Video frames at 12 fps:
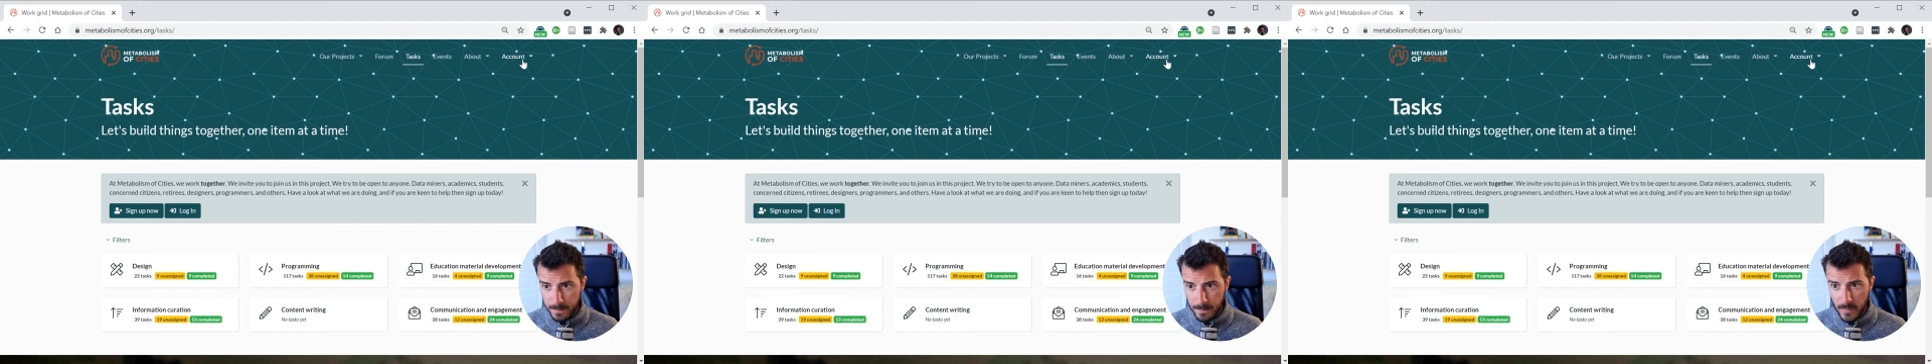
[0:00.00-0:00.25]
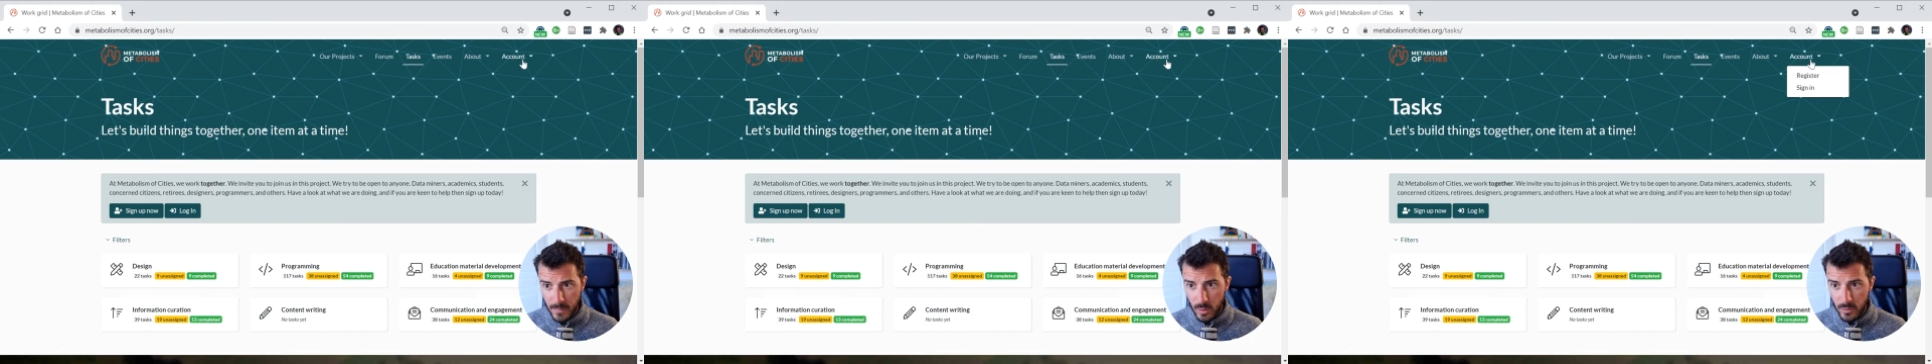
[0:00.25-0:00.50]

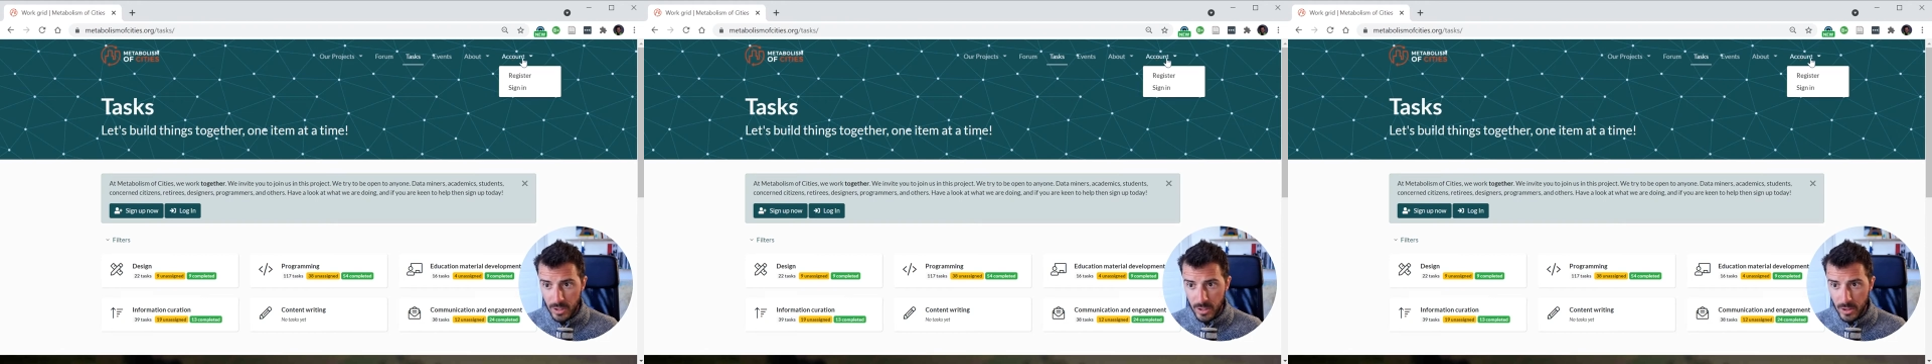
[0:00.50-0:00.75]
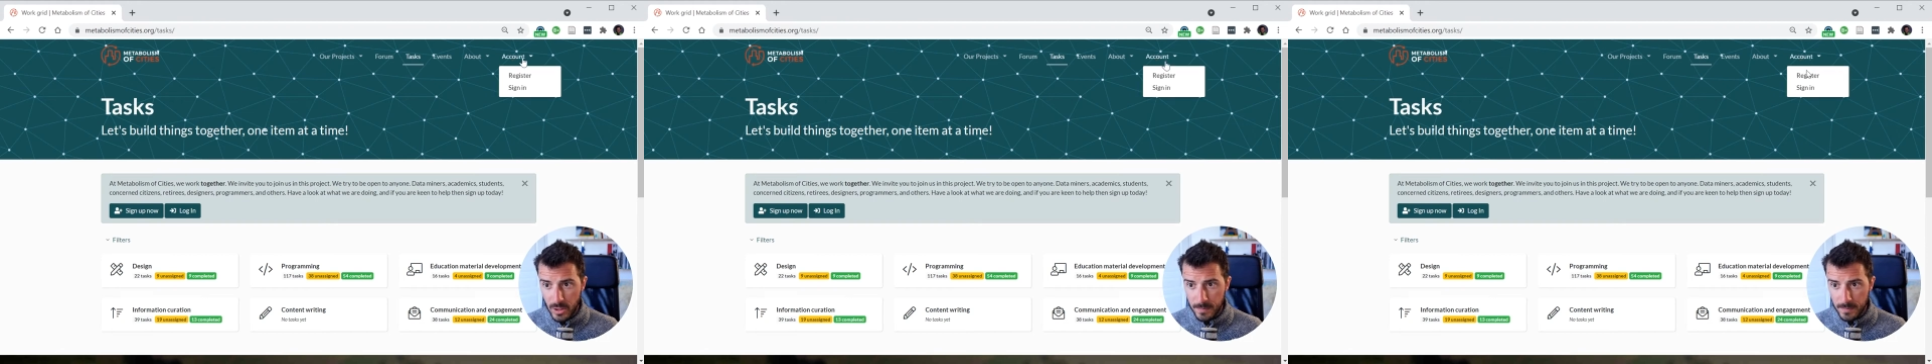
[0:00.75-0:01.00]
over
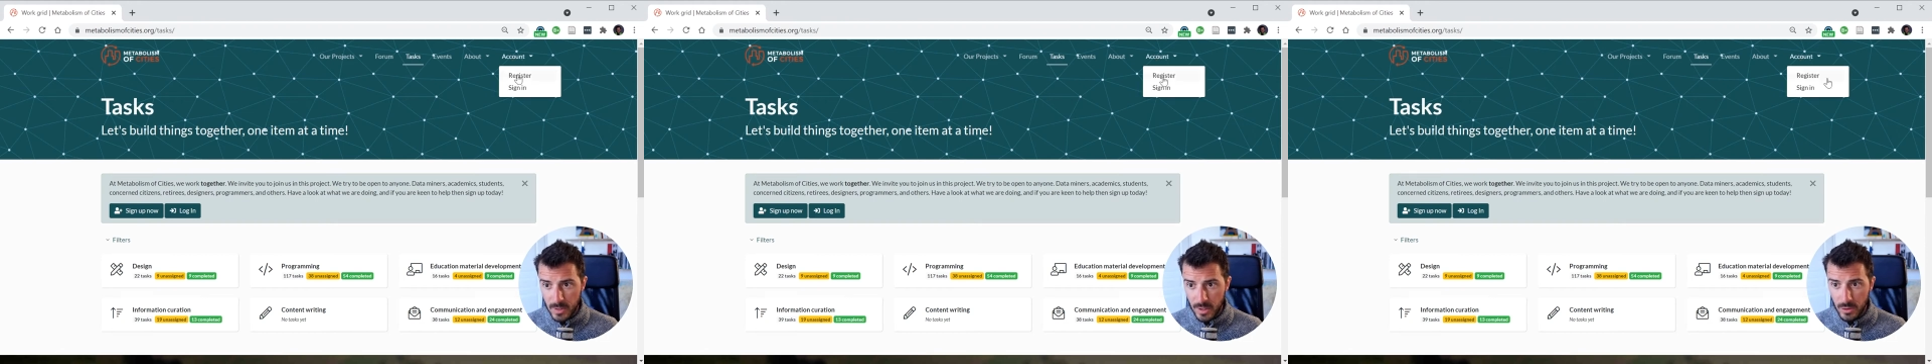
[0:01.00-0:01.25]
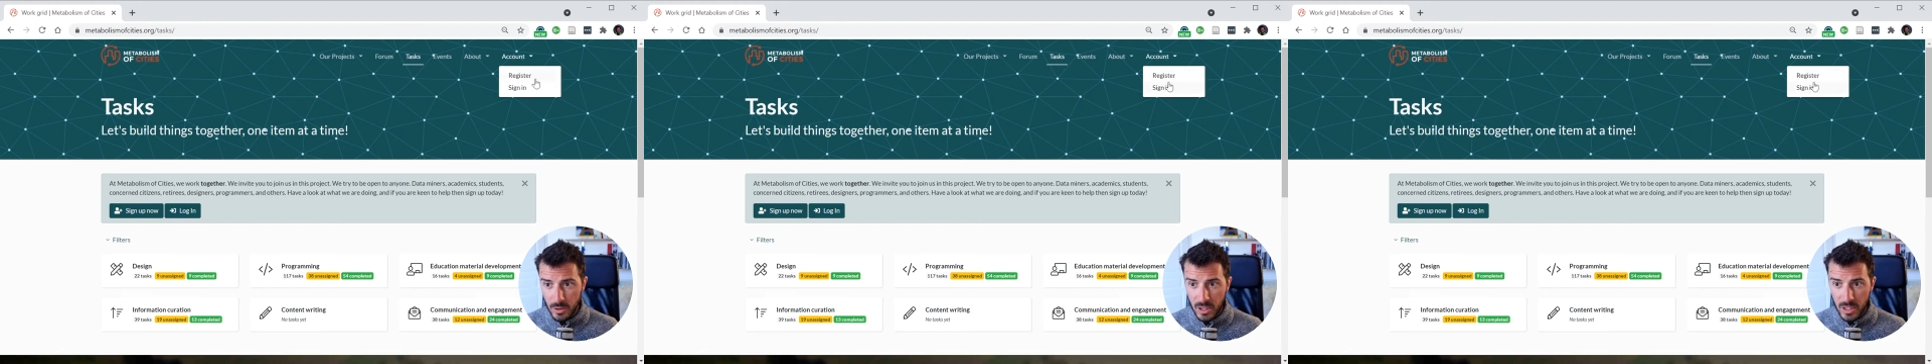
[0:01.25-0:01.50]
here,
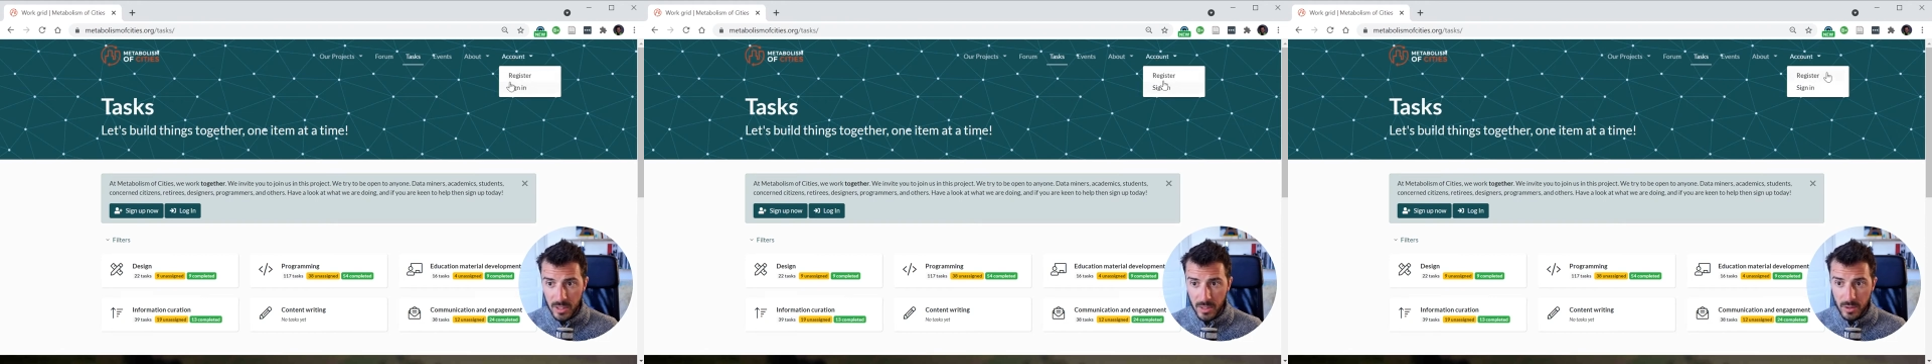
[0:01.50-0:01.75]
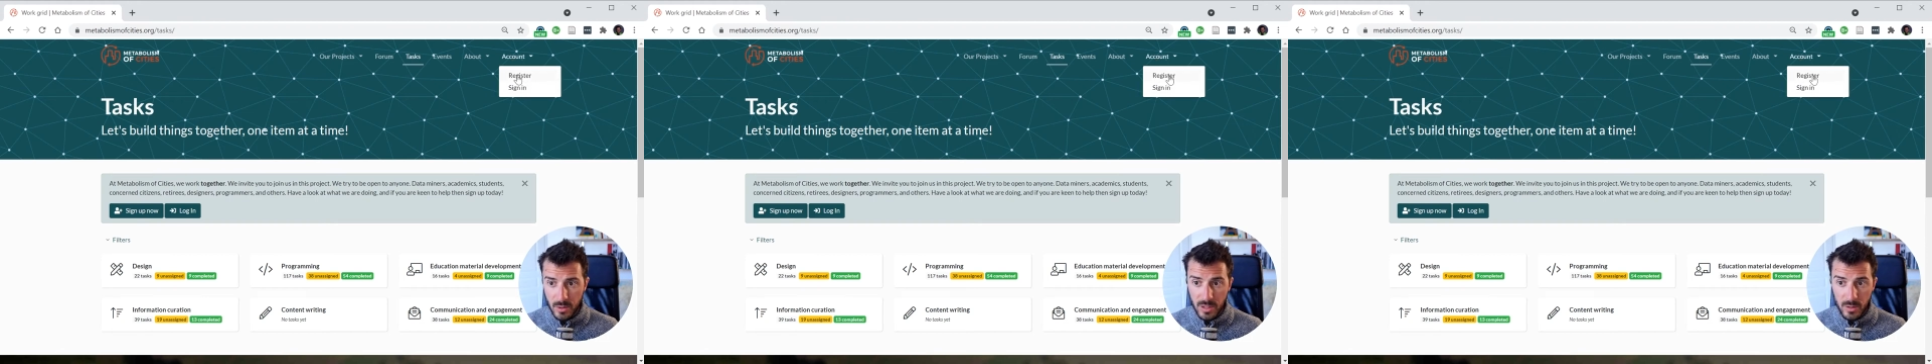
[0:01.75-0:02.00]
if you click,
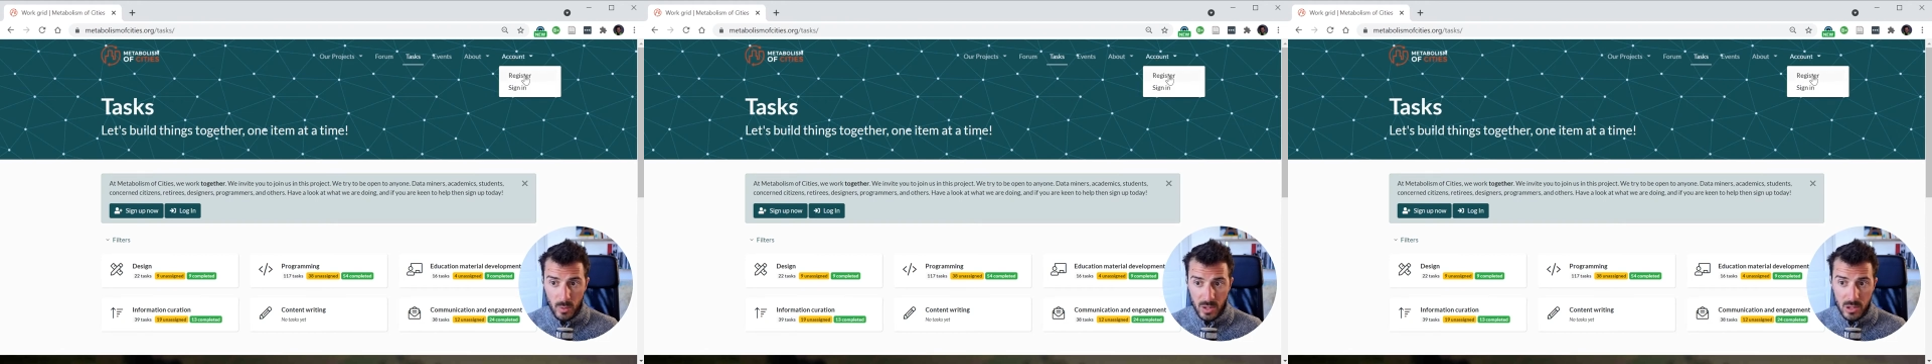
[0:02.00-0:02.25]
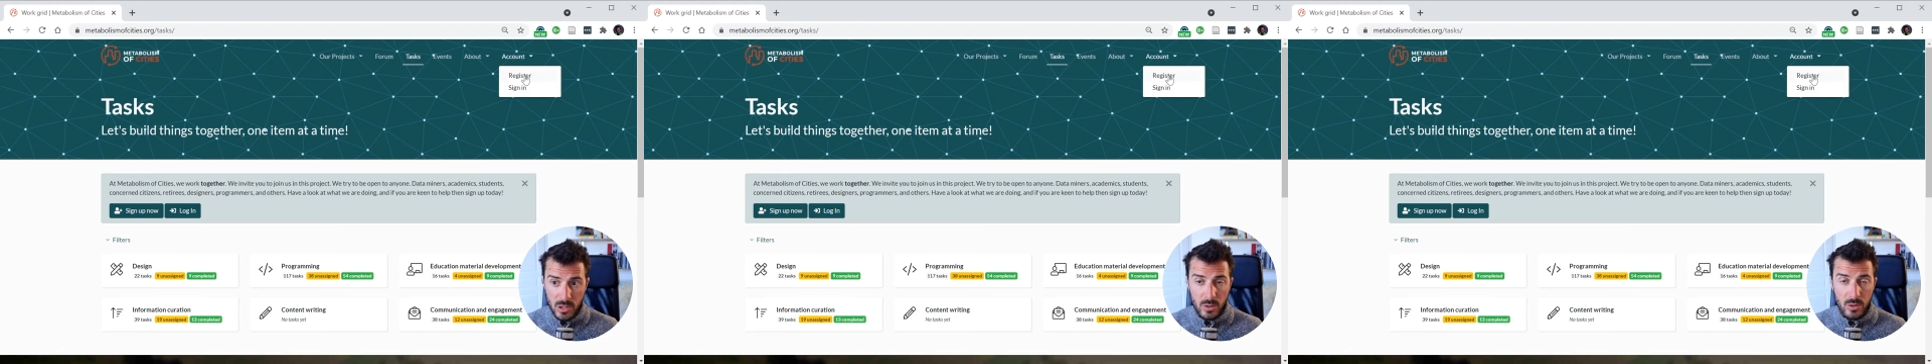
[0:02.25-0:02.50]
you can
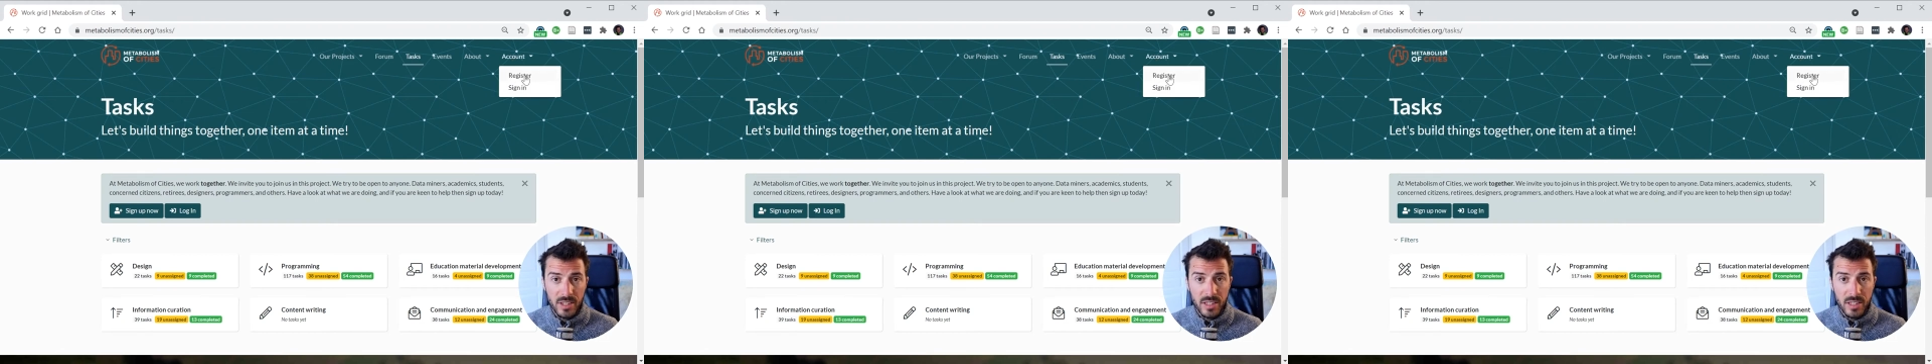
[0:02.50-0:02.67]
register in